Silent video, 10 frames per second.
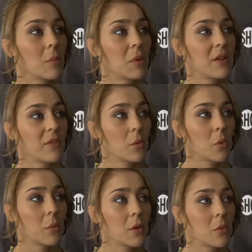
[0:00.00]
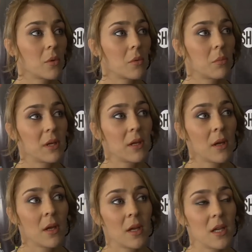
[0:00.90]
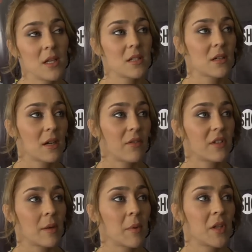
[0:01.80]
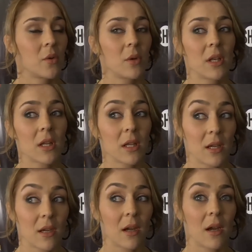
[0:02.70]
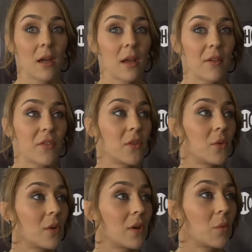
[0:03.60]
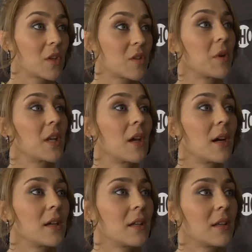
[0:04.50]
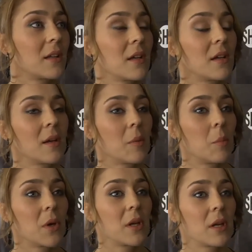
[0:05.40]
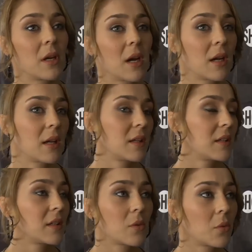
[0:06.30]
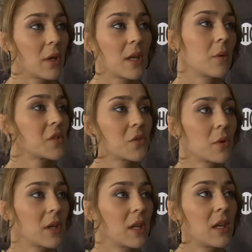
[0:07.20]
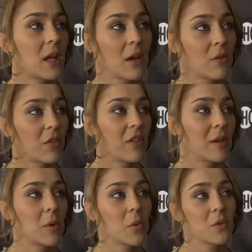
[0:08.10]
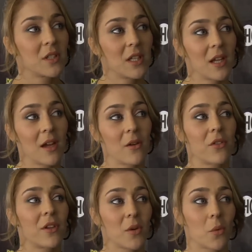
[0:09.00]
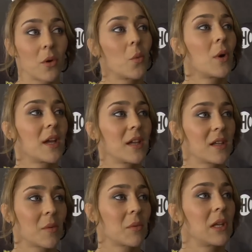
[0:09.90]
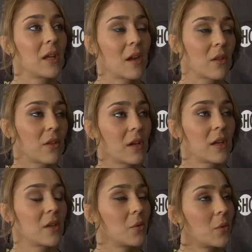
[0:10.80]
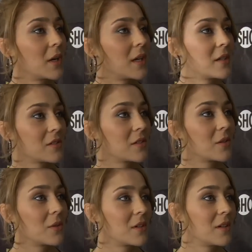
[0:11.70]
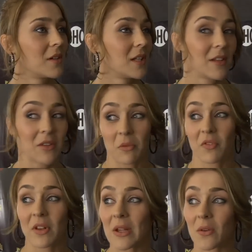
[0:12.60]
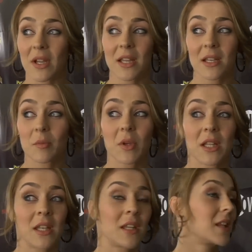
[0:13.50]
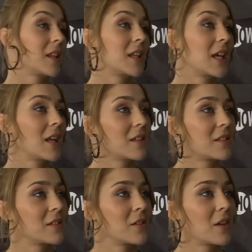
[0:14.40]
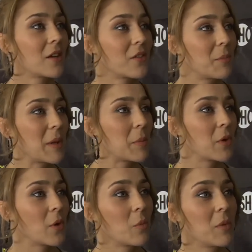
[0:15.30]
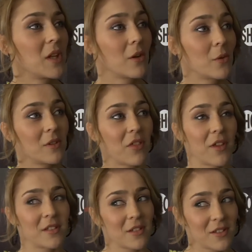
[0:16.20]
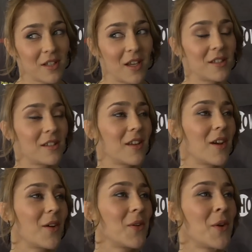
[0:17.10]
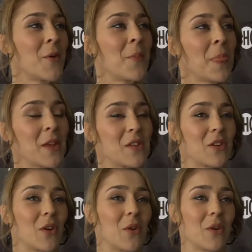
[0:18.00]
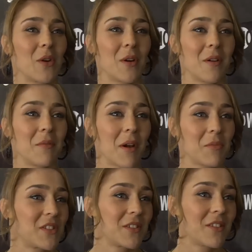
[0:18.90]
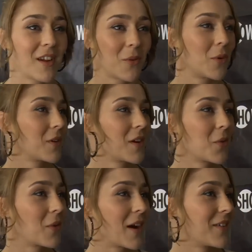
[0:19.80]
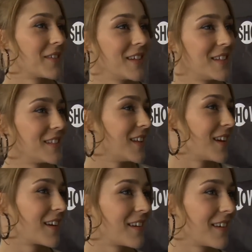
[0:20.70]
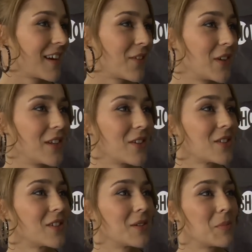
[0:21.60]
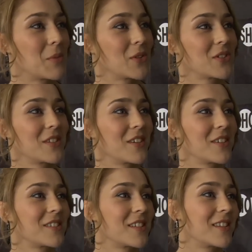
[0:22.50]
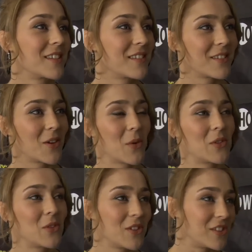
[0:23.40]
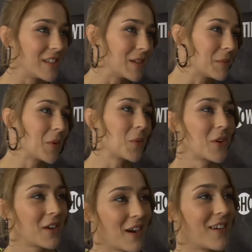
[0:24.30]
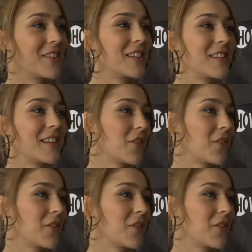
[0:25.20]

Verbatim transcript: I believe it will be, will be easier every time I do it. And yeah, I have to uh, watch my diet. But uh, I did it already. I was already eating healthy, but I was eating healthy in the wrong way. And now I'm eating healthy in a good way. So uh, now I'm feeling great. but in, in the Netherlands, not a lot of people know me, though things are changing now. So um, I'm still like walking around easy, like like every Dutch uh, person does, and going to the gym and work out and